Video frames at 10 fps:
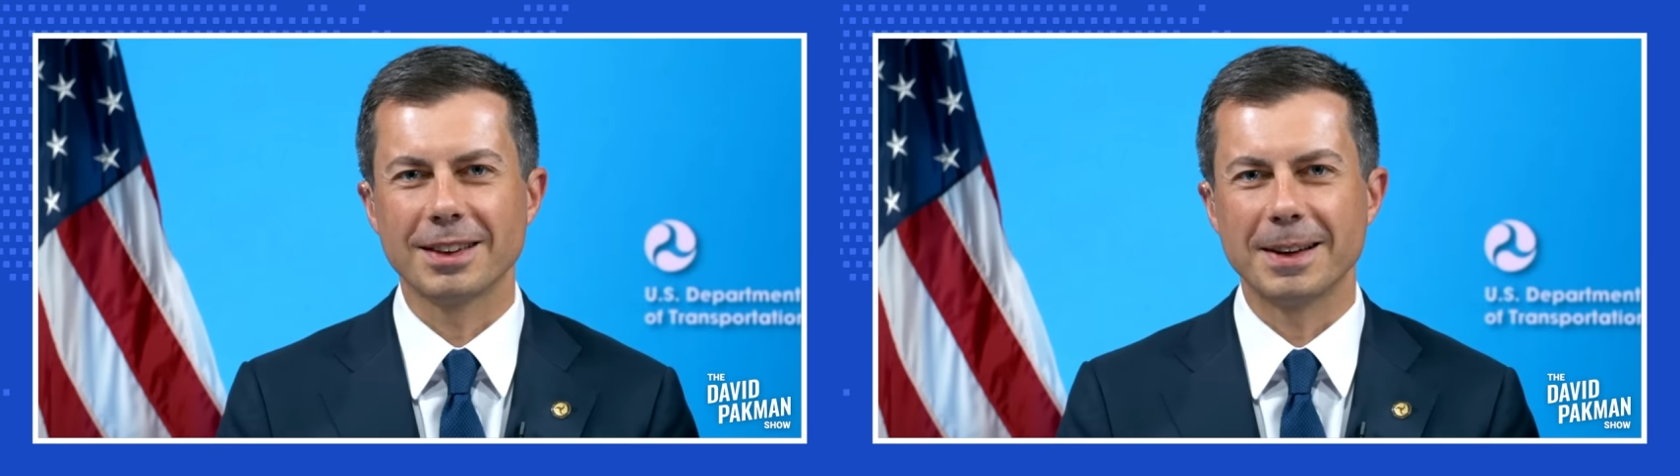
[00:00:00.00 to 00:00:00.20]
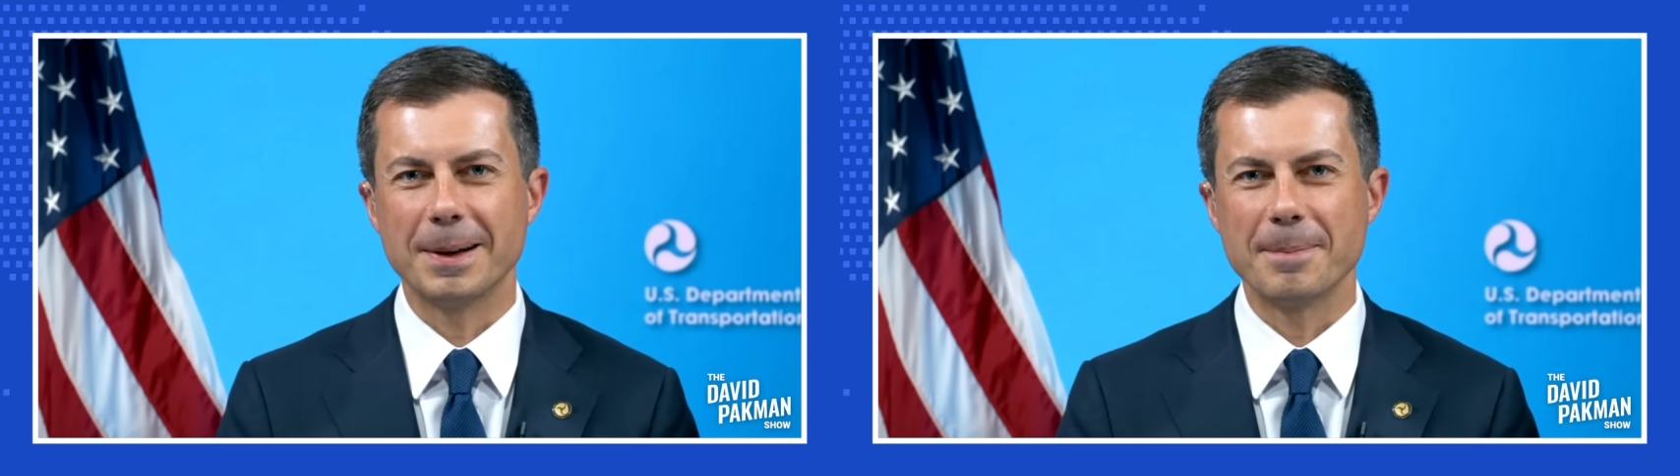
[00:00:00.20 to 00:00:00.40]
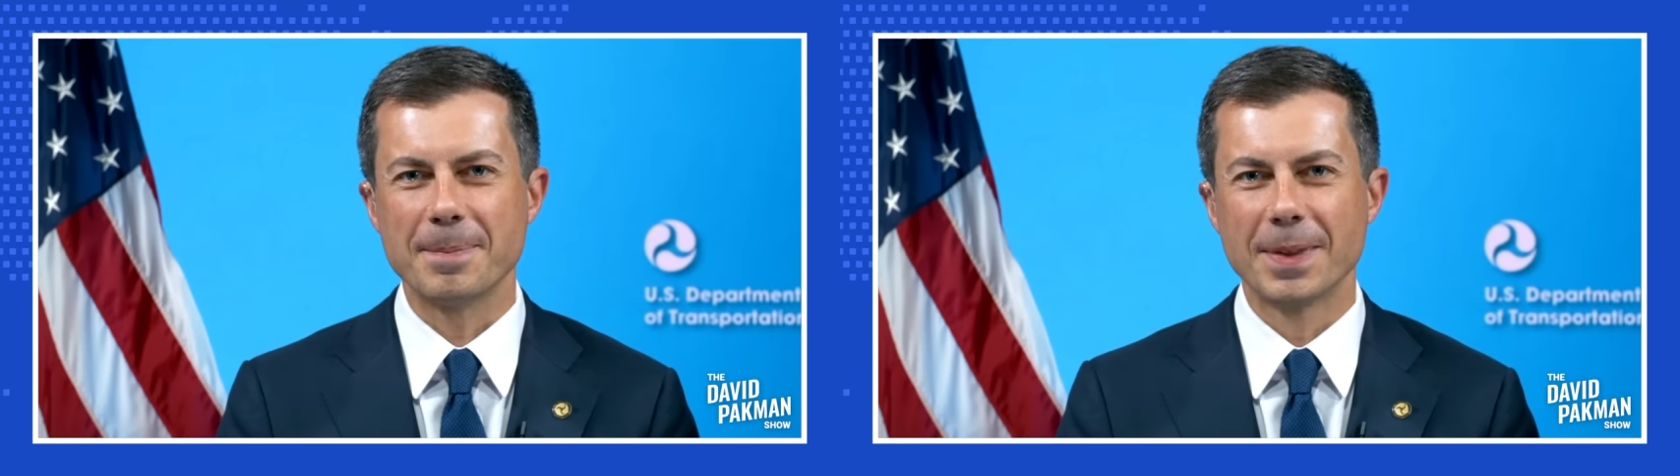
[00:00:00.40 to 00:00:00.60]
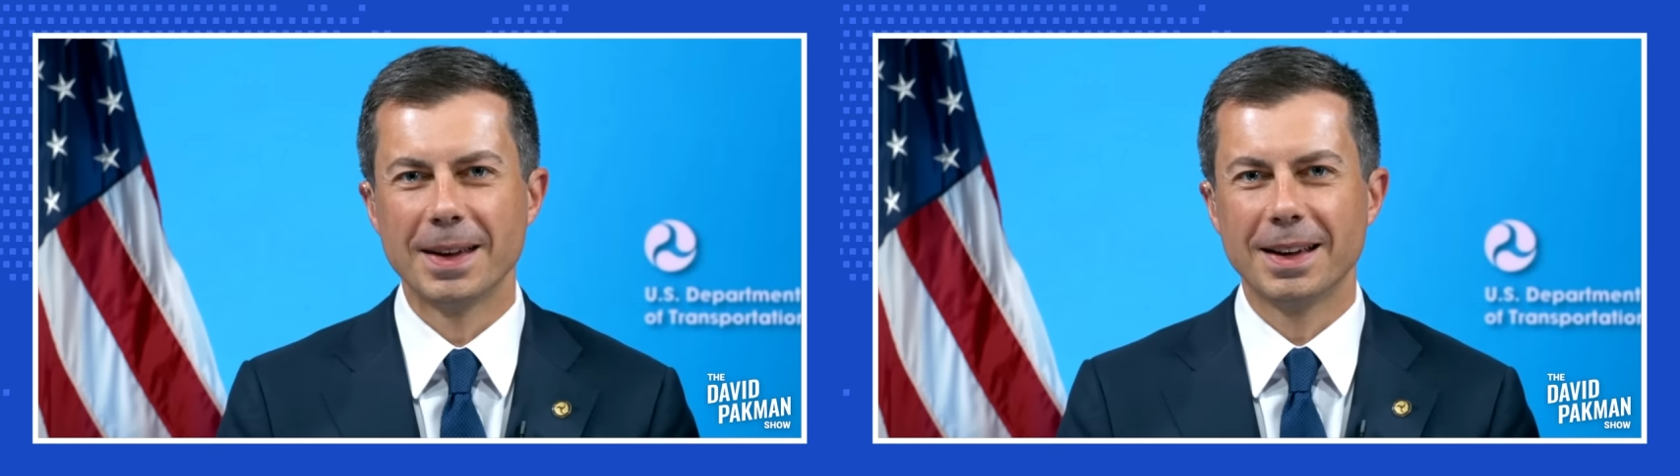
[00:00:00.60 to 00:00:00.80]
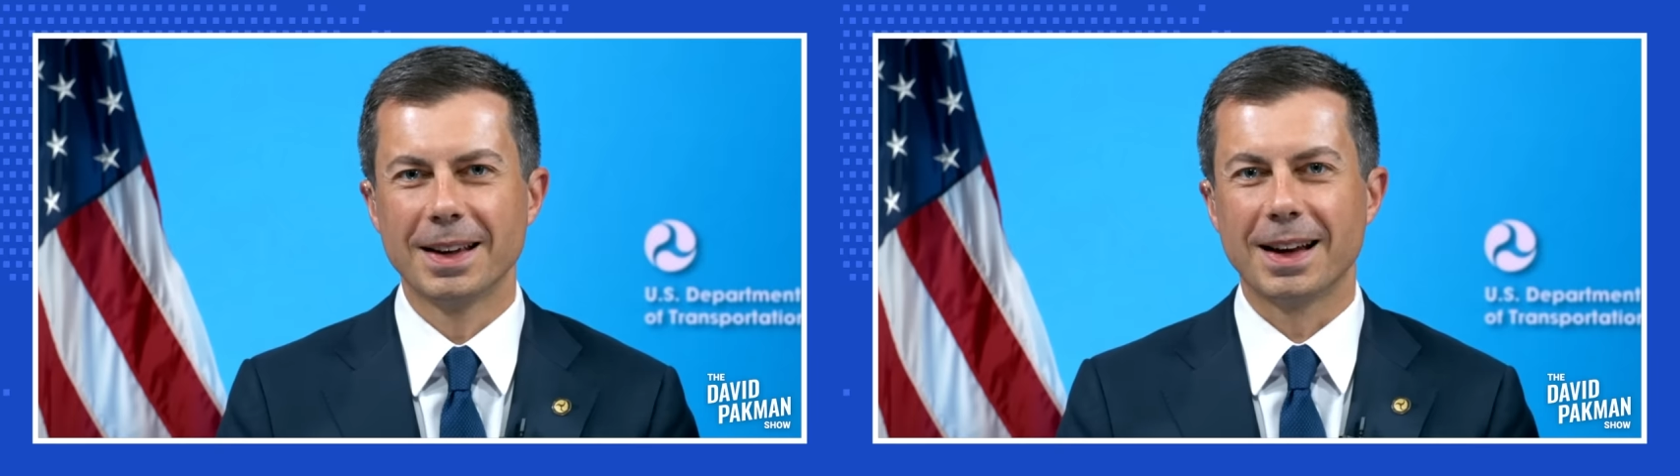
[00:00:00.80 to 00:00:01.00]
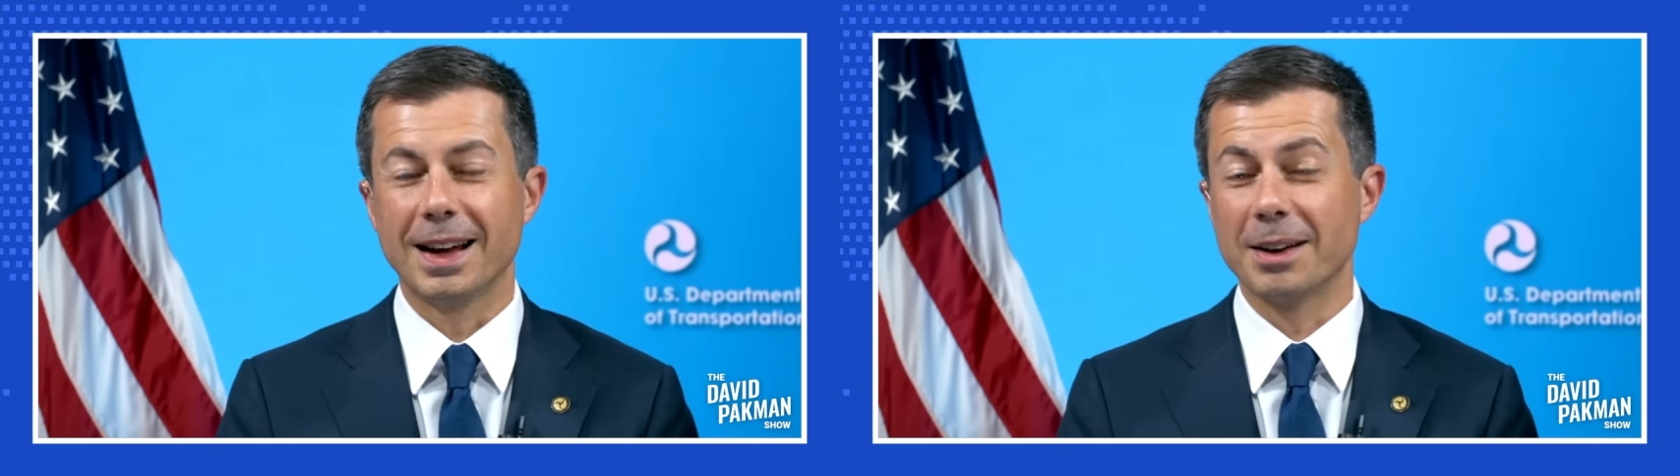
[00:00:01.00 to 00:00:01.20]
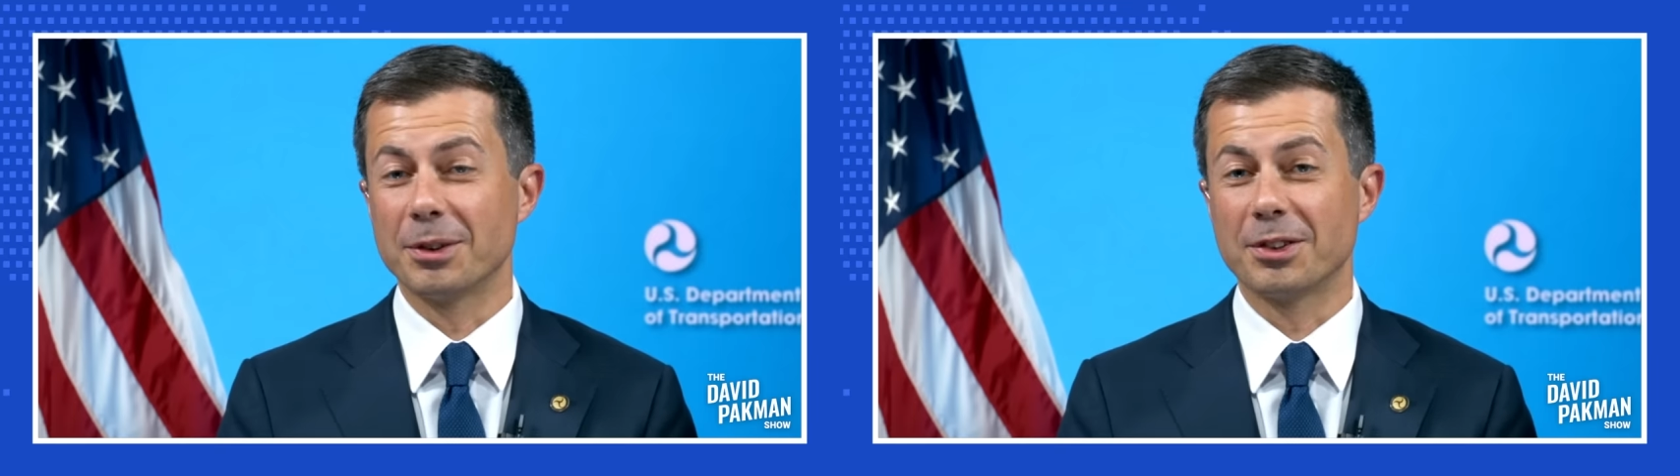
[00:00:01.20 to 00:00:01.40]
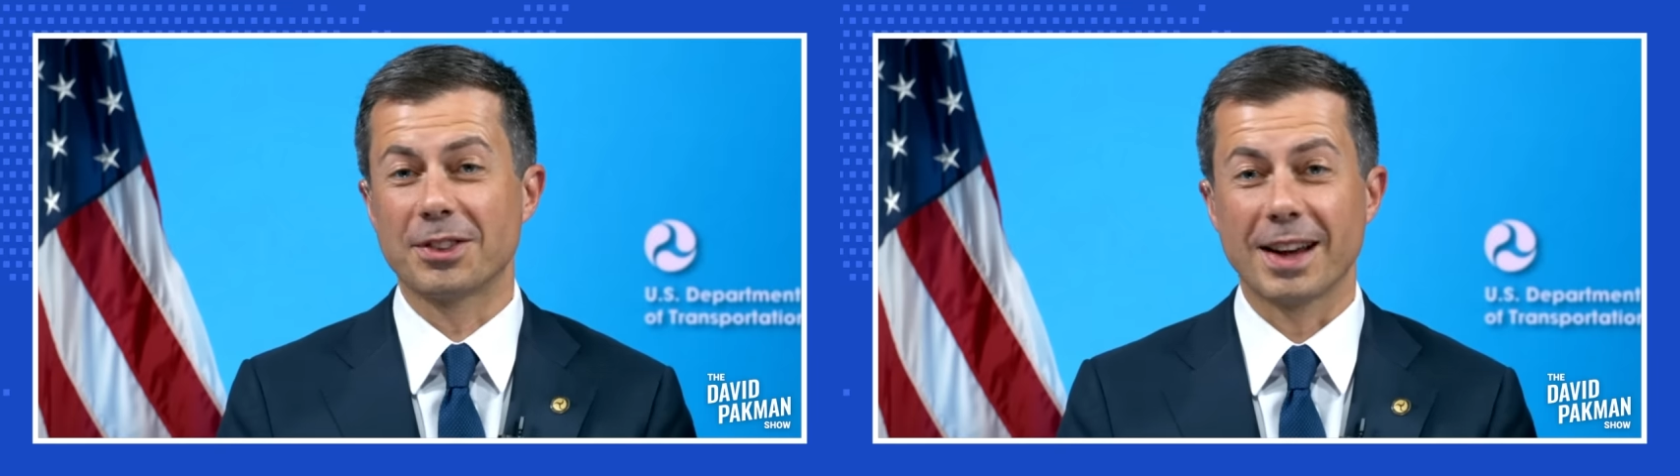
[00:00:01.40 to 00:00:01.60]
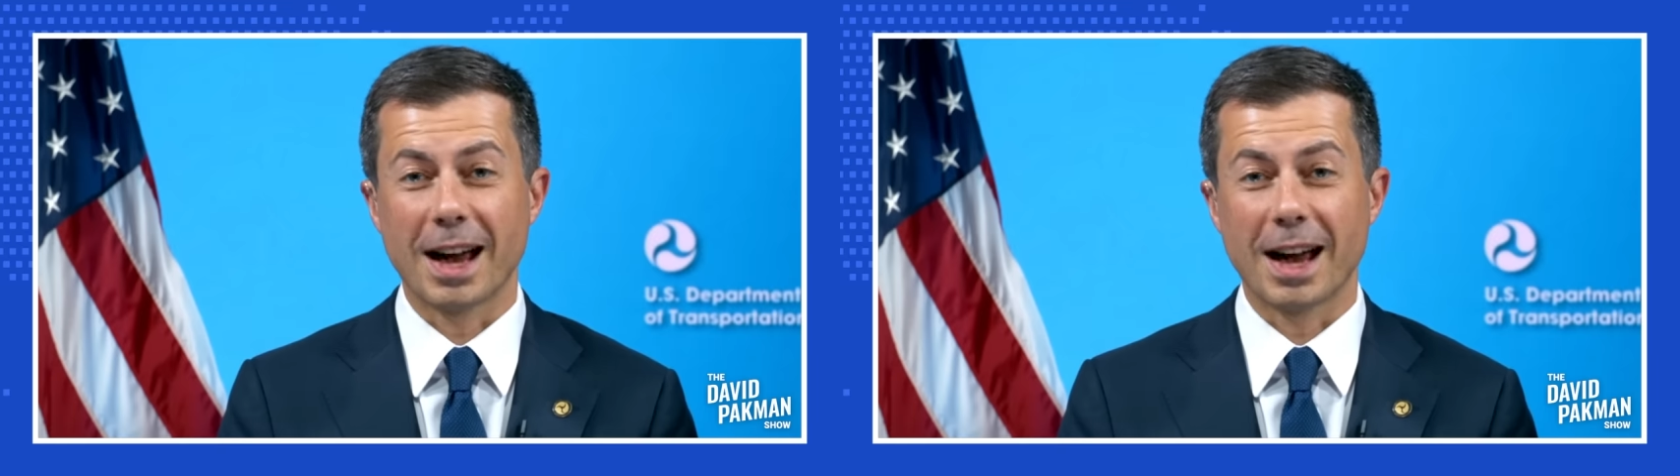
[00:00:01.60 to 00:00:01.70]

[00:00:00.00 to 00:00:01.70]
Um, I would just say